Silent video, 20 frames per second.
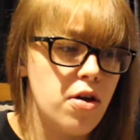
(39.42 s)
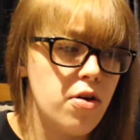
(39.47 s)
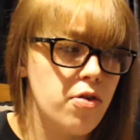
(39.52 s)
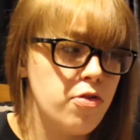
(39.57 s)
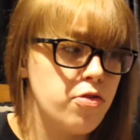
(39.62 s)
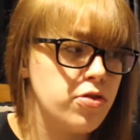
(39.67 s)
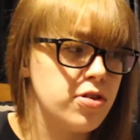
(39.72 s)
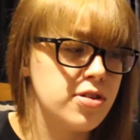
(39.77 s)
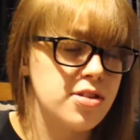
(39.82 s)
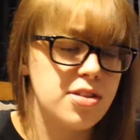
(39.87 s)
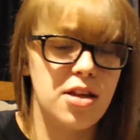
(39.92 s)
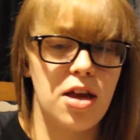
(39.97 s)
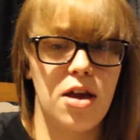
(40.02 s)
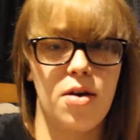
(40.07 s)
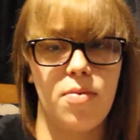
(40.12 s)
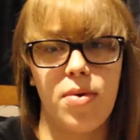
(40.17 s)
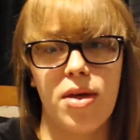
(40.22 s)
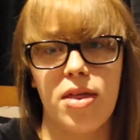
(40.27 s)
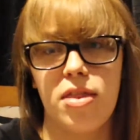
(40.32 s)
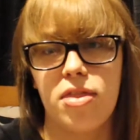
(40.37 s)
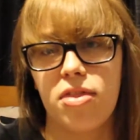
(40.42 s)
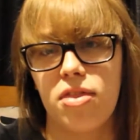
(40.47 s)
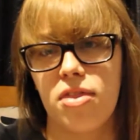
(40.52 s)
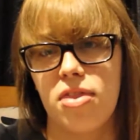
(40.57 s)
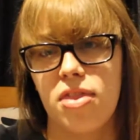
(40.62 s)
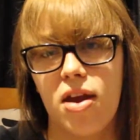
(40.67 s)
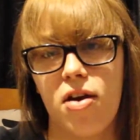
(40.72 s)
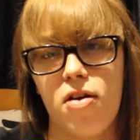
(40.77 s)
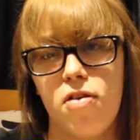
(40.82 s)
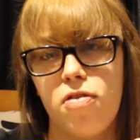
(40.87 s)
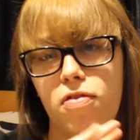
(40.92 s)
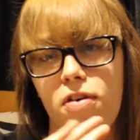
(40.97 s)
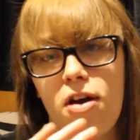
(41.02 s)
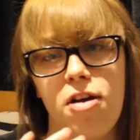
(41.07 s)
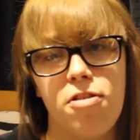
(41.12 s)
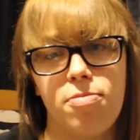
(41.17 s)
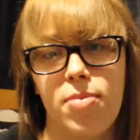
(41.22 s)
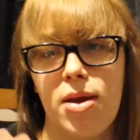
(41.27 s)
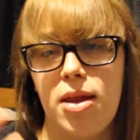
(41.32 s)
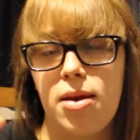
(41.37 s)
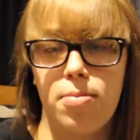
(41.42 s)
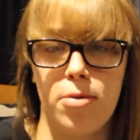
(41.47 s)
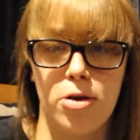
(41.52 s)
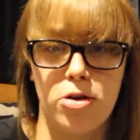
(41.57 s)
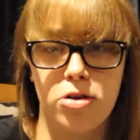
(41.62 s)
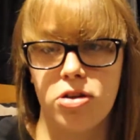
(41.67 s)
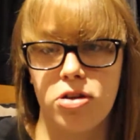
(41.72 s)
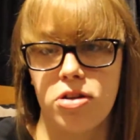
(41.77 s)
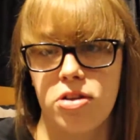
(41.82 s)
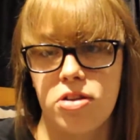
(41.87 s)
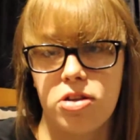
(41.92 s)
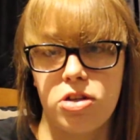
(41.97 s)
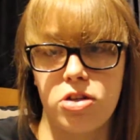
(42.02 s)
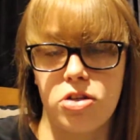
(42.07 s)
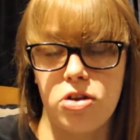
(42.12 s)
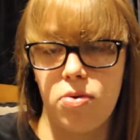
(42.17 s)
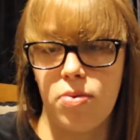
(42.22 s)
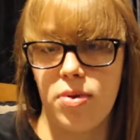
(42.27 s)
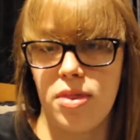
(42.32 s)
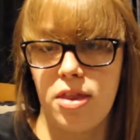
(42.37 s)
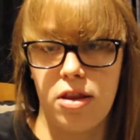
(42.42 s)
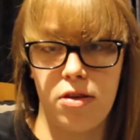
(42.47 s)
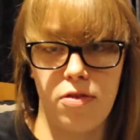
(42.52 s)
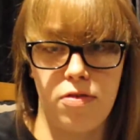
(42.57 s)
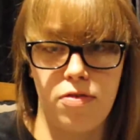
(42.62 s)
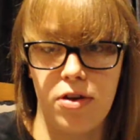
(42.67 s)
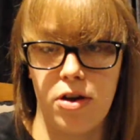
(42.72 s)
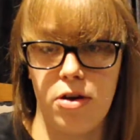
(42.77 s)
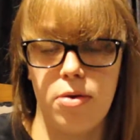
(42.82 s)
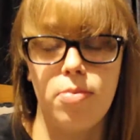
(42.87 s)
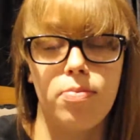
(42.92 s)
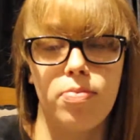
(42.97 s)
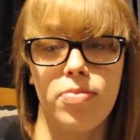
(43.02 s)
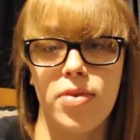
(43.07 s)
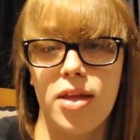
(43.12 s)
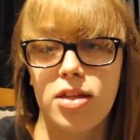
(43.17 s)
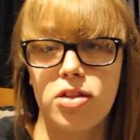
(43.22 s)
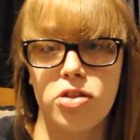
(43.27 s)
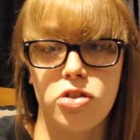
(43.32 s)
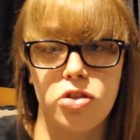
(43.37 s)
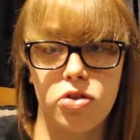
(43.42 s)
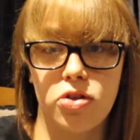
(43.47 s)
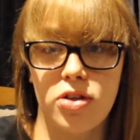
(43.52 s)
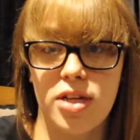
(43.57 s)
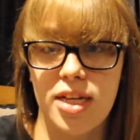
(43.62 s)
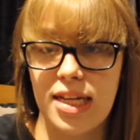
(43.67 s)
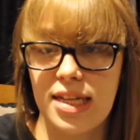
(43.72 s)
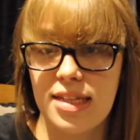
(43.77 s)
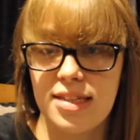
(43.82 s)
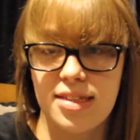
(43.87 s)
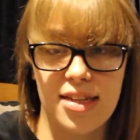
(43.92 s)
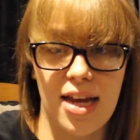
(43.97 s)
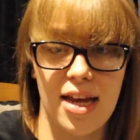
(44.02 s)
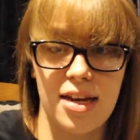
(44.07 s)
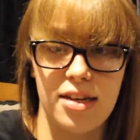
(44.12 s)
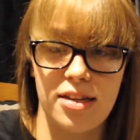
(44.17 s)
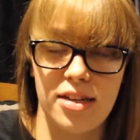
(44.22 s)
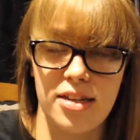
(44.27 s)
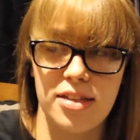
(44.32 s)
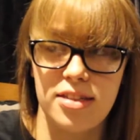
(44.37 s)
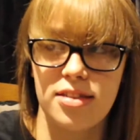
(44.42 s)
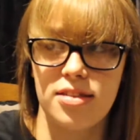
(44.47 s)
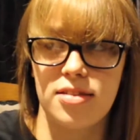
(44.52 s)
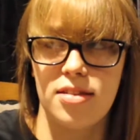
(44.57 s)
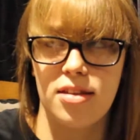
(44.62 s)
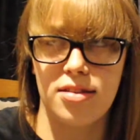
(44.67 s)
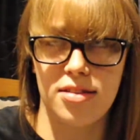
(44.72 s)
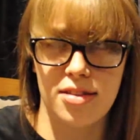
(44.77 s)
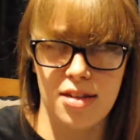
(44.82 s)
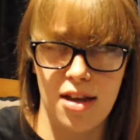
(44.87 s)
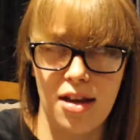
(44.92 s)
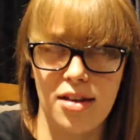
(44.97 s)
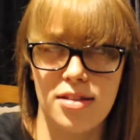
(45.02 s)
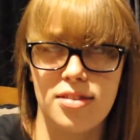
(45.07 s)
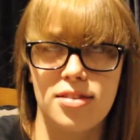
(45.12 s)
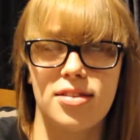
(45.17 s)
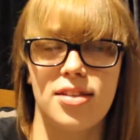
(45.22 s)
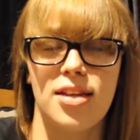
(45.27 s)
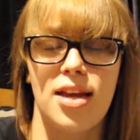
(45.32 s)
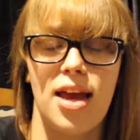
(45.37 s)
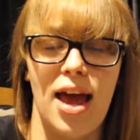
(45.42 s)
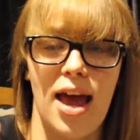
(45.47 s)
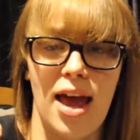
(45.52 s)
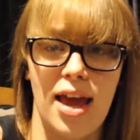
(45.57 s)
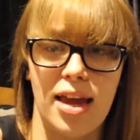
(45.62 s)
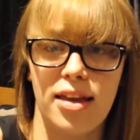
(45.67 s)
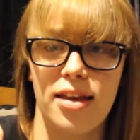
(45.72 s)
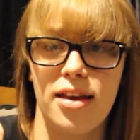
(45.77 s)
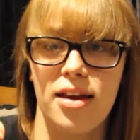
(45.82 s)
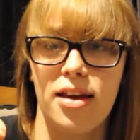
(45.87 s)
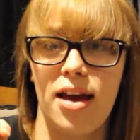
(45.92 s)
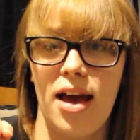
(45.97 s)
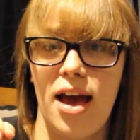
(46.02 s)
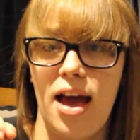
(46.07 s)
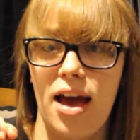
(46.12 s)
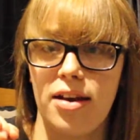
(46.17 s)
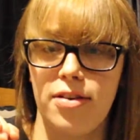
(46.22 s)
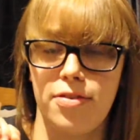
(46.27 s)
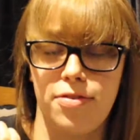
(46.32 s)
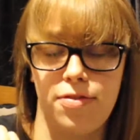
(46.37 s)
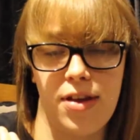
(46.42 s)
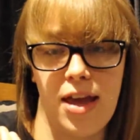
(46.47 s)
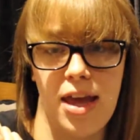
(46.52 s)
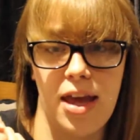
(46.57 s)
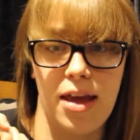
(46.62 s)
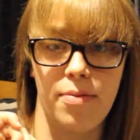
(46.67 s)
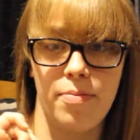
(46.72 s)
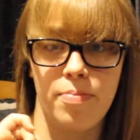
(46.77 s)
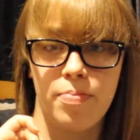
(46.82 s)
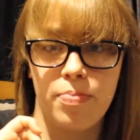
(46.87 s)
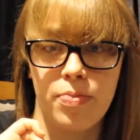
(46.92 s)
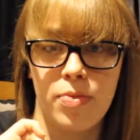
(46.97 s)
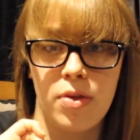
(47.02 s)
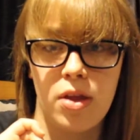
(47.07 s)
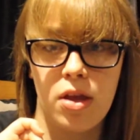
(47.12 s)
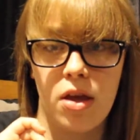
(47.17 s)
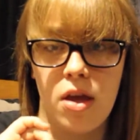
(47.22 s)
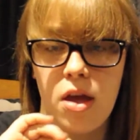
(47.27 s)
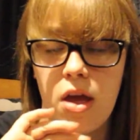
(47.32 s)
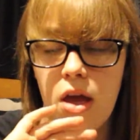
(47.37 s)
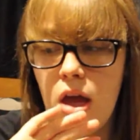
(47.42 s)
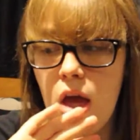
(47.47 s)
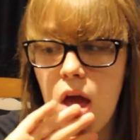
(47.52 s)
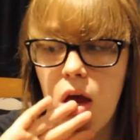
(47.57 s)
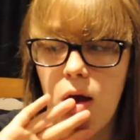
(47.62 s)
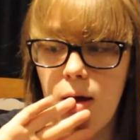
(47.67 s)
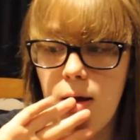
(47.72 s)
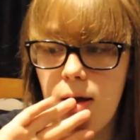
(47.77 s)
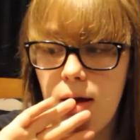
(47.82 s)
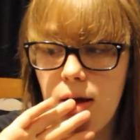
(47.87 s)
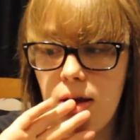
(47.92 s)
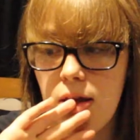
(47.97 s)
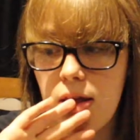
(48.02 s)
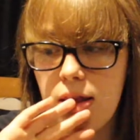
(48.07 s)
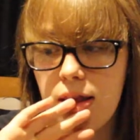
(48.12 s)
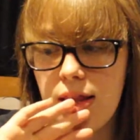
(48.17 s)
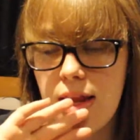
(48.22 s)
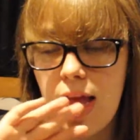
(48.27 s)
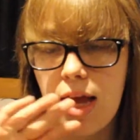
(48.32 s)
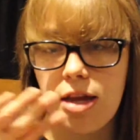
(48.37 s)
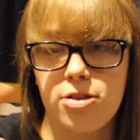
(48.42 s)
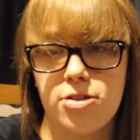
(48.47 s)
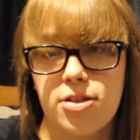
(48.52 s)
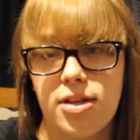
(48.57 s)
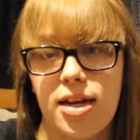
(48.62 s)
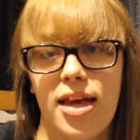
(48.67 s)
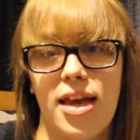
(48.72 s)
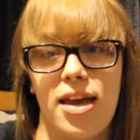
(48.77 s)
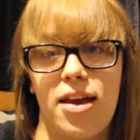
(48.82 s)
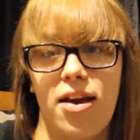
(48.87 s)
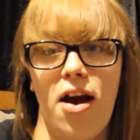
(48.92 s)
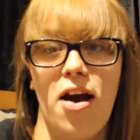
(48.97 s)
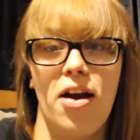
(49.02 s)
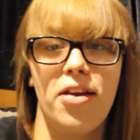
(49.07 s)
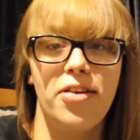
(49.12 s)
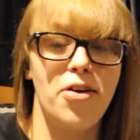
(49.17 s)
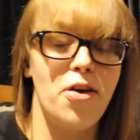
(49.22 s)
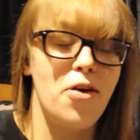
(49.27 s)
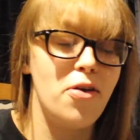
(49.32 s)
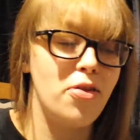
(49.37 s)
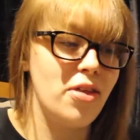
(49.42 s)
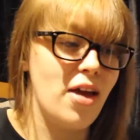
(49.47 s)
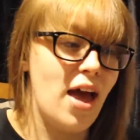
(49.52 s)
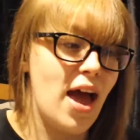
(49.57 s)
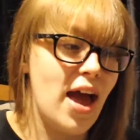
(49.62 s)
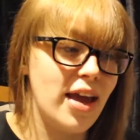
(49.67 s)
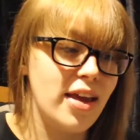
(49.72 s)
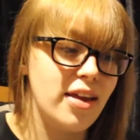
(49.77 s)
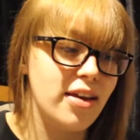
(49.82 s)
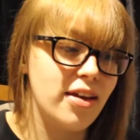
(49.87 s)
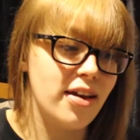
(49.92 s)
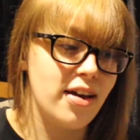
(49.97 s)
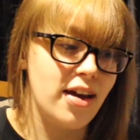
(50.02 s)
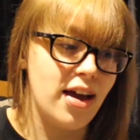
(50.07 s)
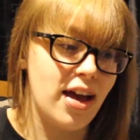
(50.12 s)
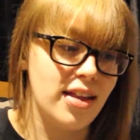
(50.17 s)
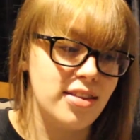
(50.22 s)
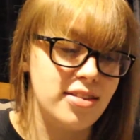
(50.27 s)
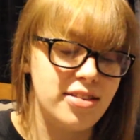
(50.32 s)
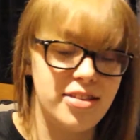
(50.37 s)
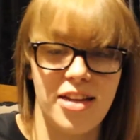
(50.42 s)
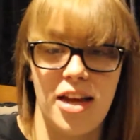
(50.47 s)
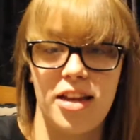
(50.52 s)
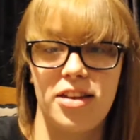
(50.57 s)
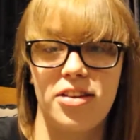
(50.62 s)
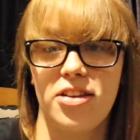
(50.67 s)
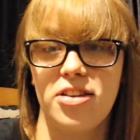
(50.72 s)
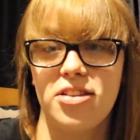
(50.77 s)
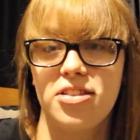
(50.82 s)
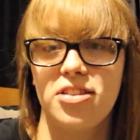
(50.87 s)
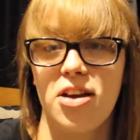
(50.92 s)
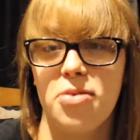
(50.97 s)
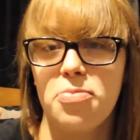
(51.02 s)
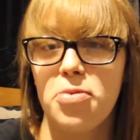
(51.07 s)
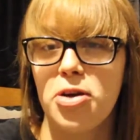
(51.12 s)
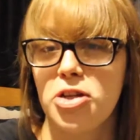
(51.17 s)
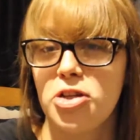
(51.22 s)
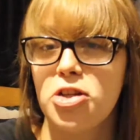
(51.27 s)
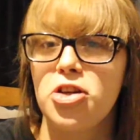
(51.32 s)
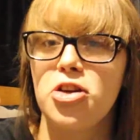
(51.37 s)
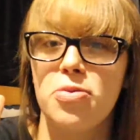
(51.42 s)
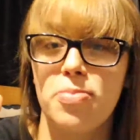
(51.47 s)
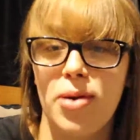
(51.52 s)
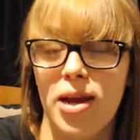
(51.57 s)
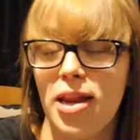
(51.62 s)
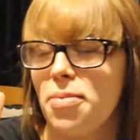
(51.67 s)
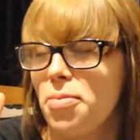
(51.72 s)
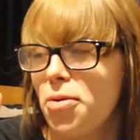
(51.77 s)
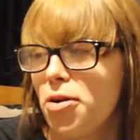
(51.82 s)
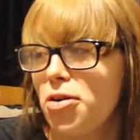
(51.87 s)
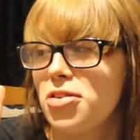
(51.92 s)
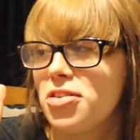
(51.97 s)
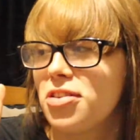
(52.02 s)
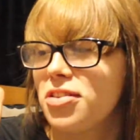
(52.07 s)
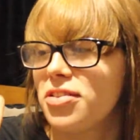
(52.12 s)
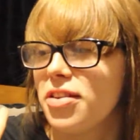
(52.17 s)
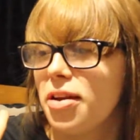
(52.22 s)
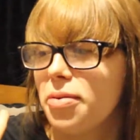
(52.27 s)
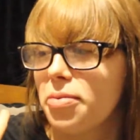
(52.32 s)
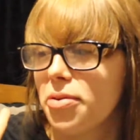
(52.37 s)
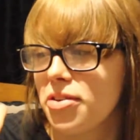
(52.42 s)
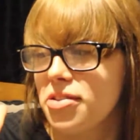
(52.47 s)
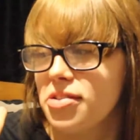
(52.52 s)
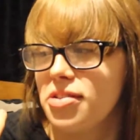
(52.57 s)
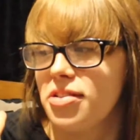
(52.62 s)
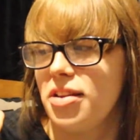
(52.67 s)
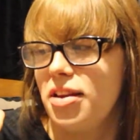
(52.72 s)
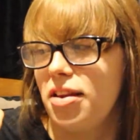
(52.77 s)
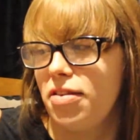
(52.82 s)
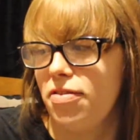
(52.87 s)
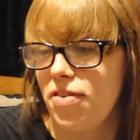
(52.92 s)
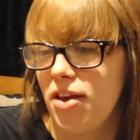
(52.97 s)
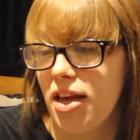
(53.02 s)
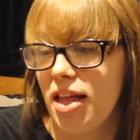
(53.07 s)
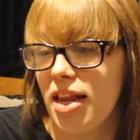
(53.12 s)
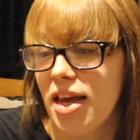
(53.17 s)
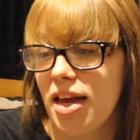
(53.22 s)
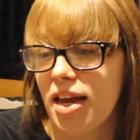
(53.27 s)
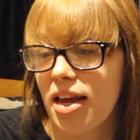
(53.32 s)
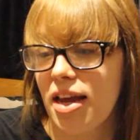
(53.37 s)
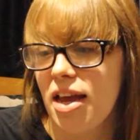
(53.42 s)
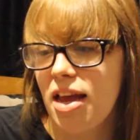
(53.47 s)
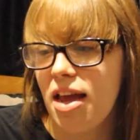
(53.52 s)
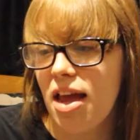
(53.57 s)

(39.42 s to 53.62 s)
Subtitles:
For a start with, there are 5 main emotions shot within the film. There's joy, sadness, disgust, anger and fear. Naturally, I know that anger and sadness are my 2 main emotions I'm constantly feeling.